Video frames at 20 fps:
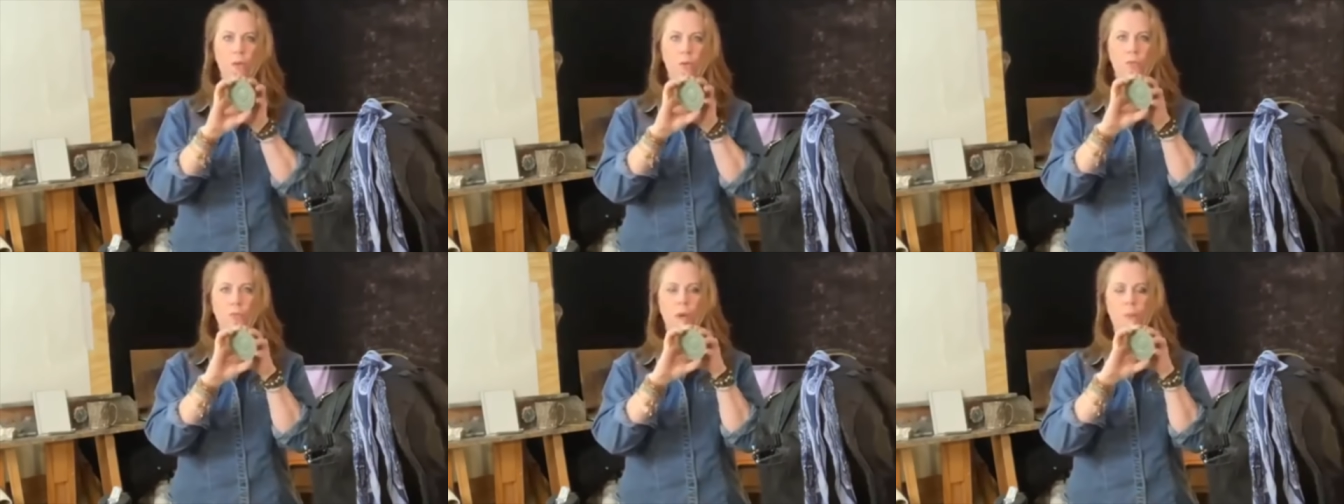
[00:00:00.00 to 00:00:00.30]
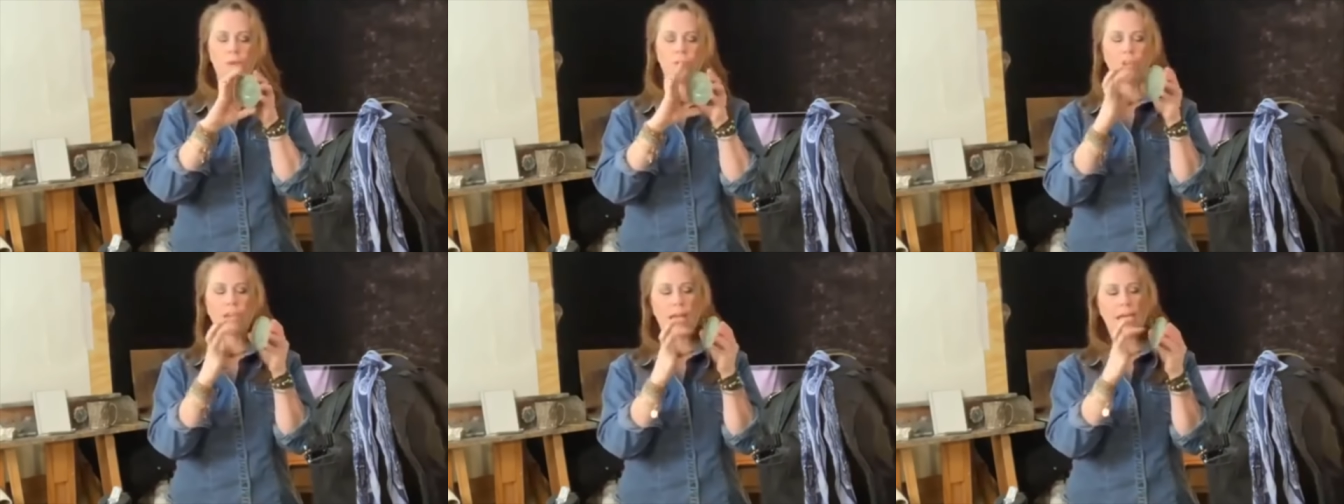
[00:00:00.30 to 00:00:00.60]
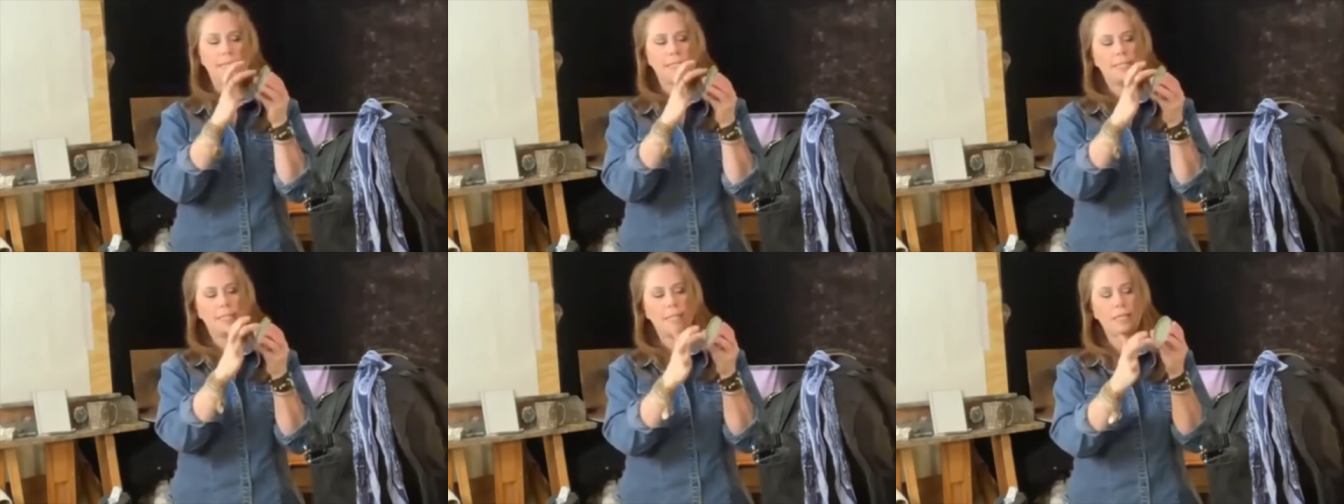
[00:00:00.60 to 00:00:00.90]
rubber
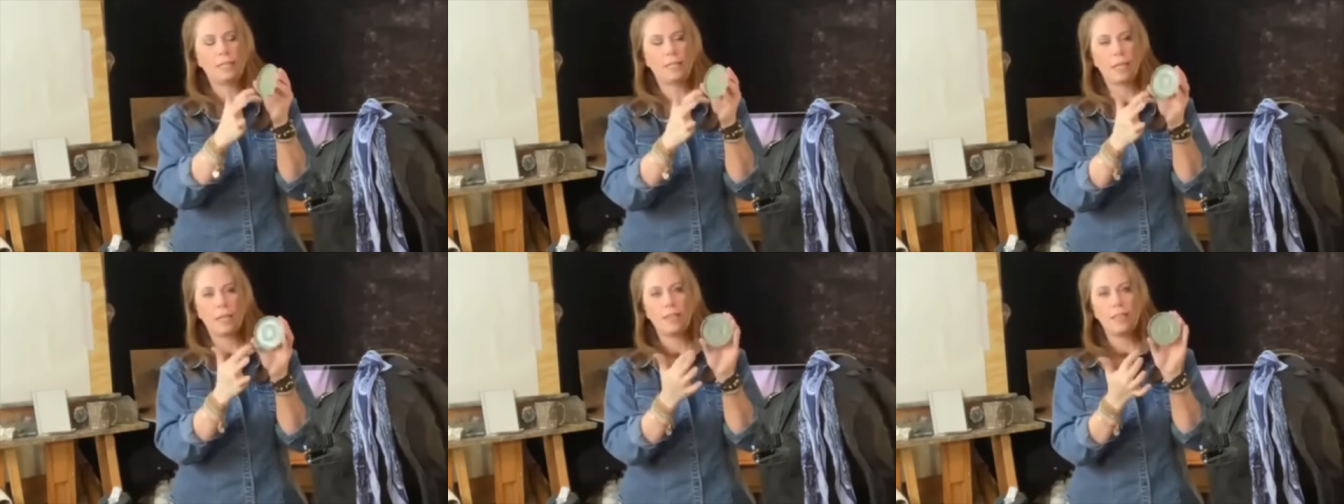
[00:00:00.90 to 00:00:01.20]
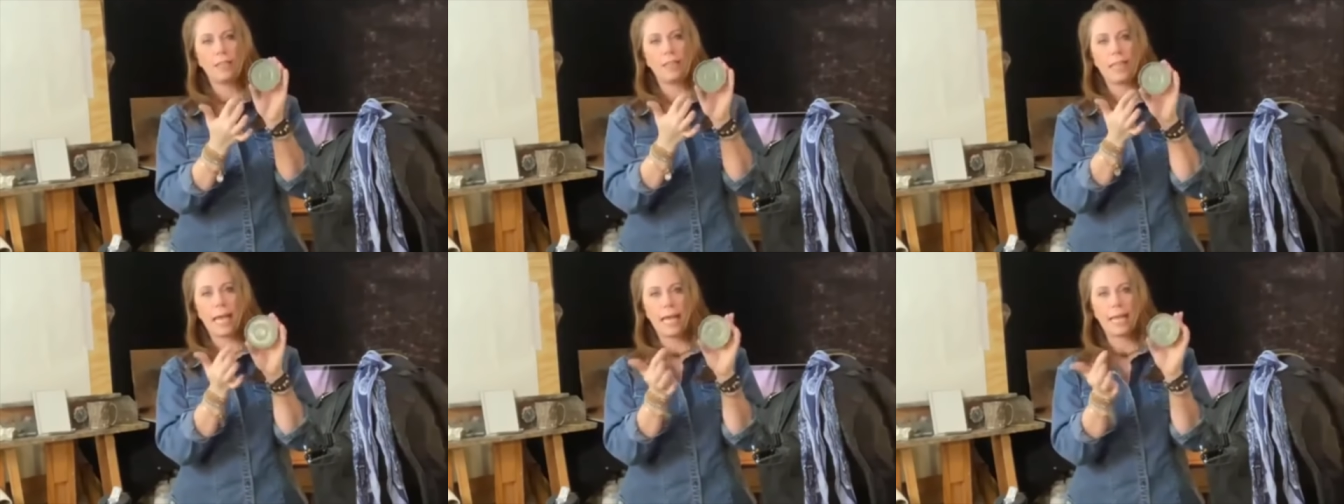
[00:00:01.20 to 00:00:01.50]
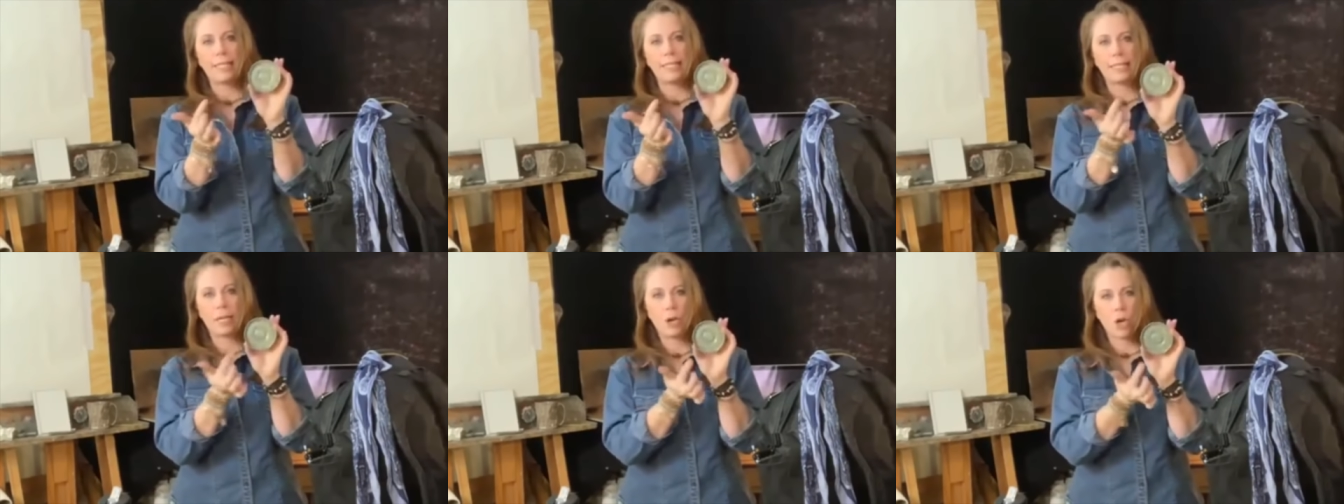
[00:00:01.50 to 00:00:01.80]
gasket and that
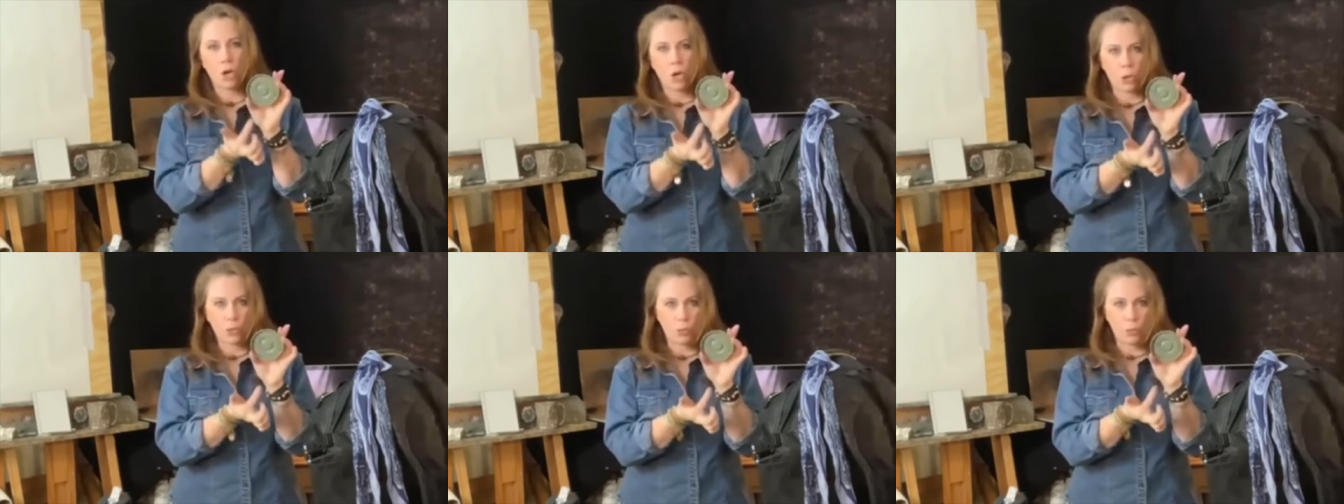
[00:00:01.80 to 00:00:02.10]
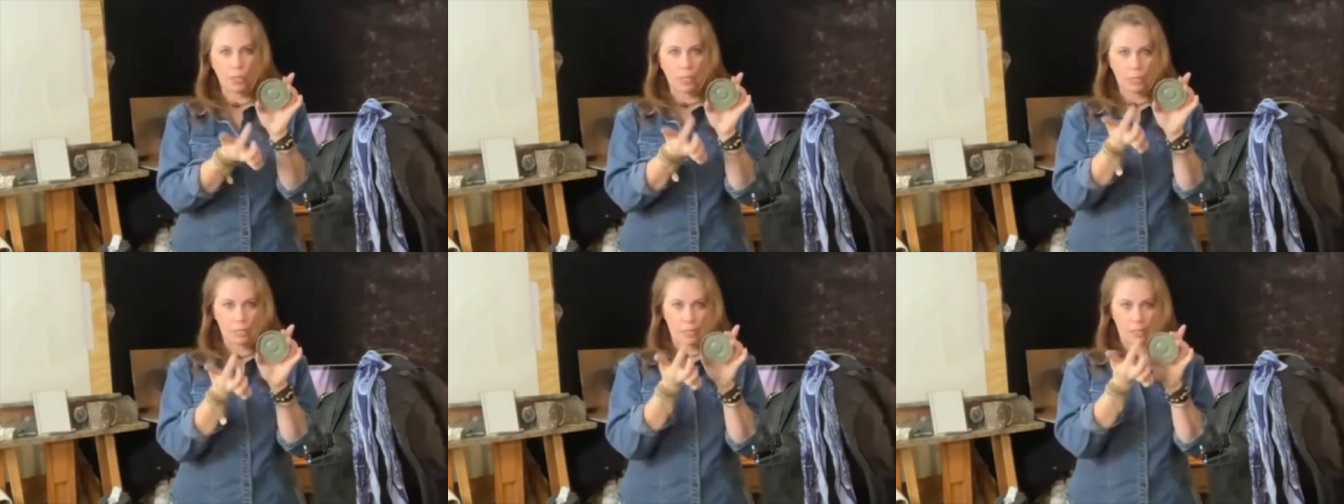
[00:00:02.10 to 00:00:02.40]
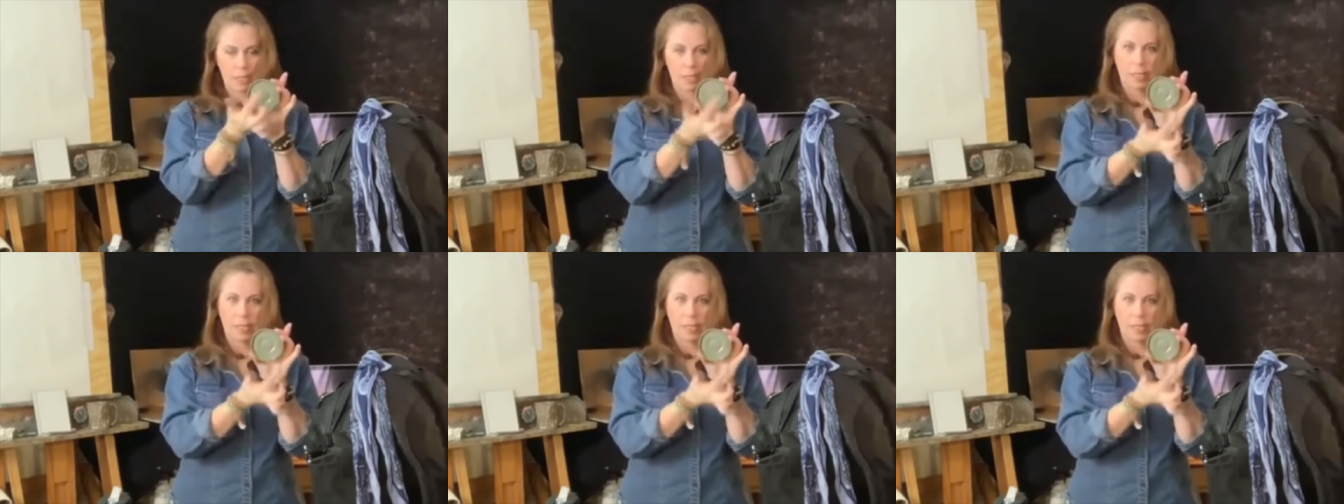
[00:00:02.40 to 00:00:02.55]
that is always